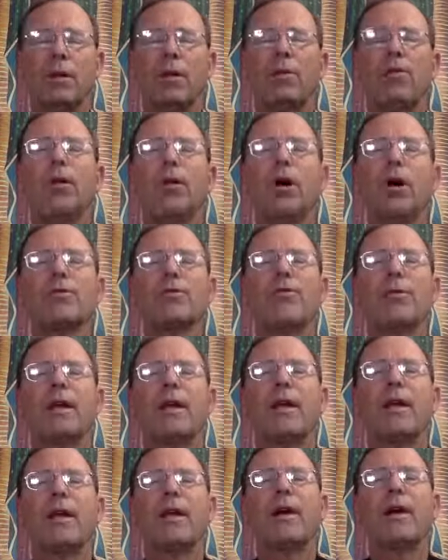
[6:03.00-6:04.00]
the talks we
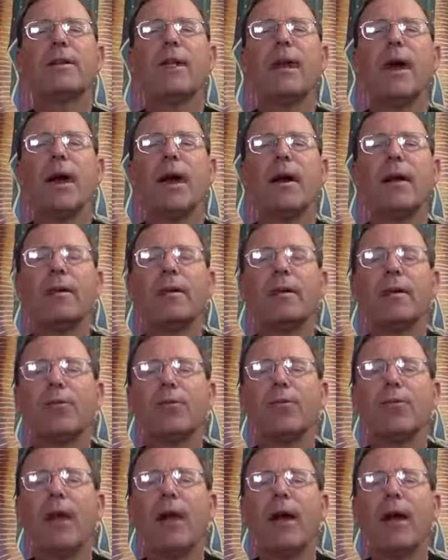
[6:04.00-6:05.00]
give online,
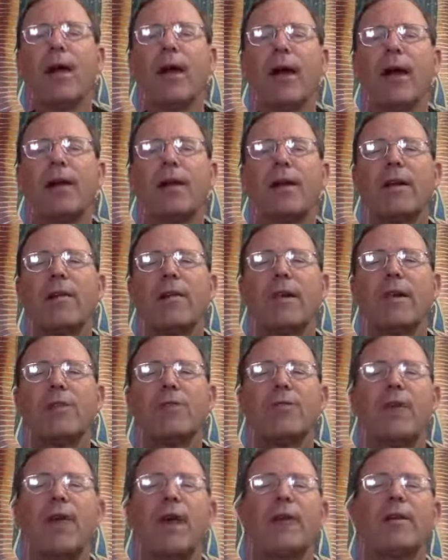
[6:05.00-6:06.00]
the prayer
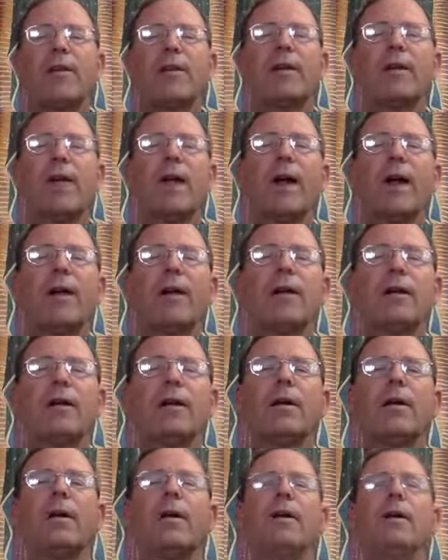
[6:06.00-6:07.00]
activities we have online.
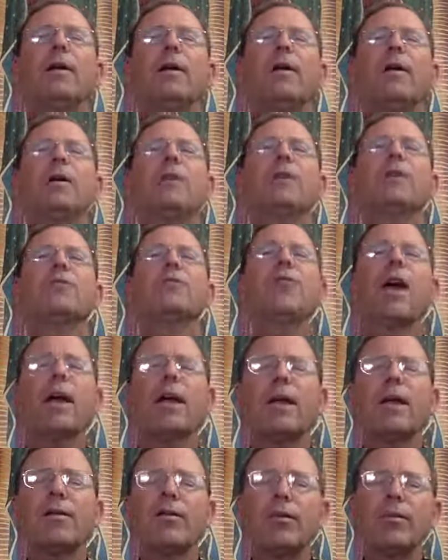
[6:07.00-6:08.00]
The
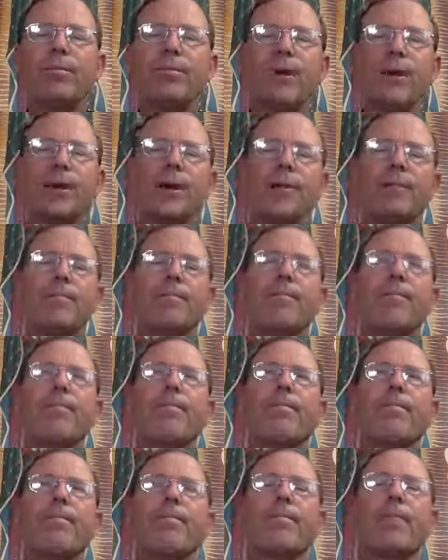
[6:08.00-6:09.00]
second would be
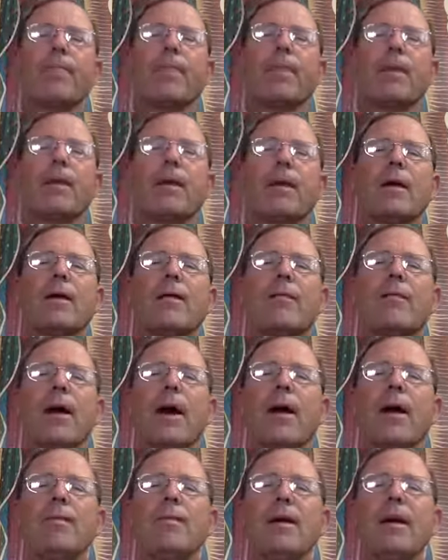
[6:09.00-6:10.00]

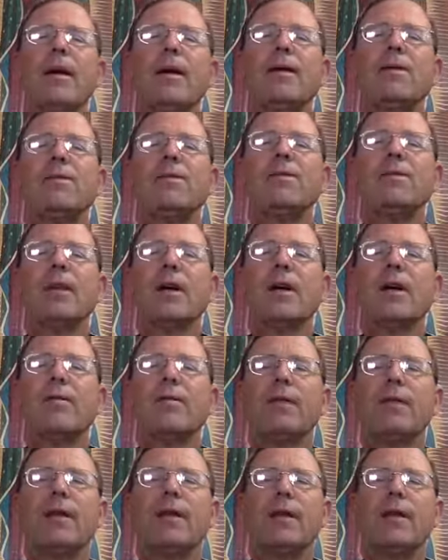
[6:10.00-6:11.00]
by means
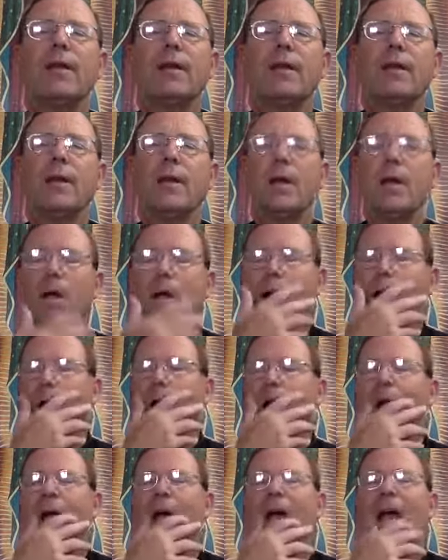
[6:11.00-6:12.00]
of the
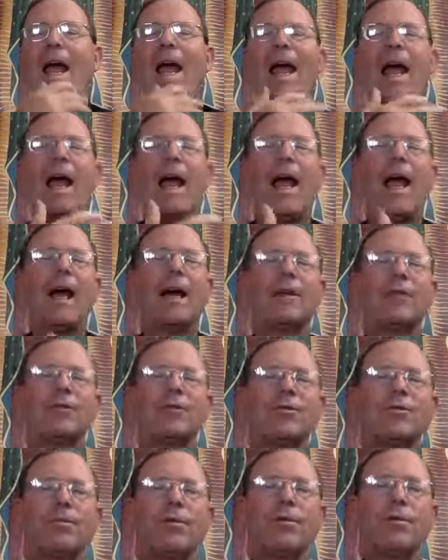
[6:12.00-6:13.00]

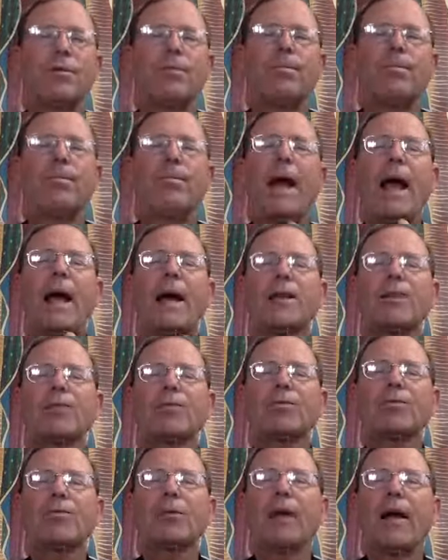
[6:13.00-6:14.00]
actual
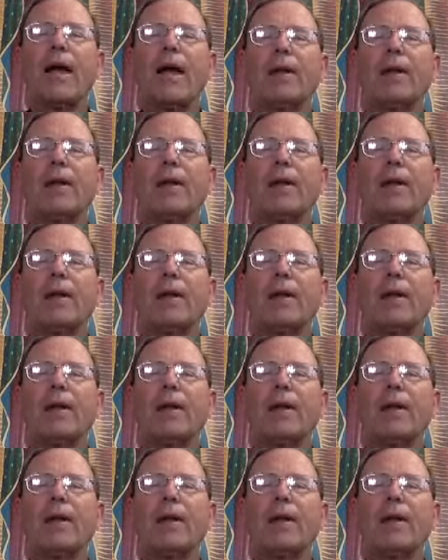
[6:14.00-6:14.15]
pastoral